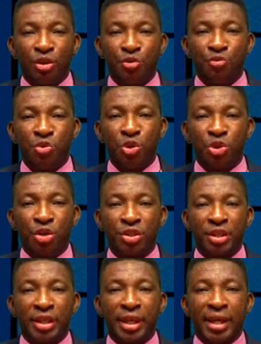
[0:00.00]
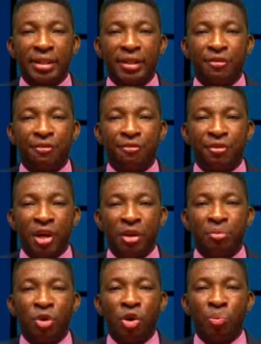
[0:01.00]
Futures indicated a
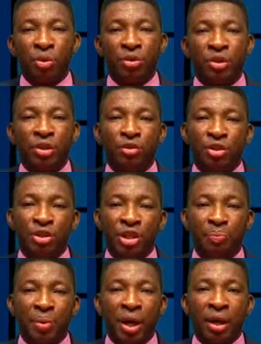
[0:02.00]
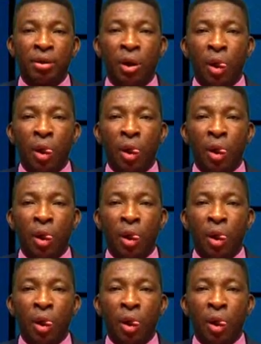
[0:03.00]
firm open in Japan,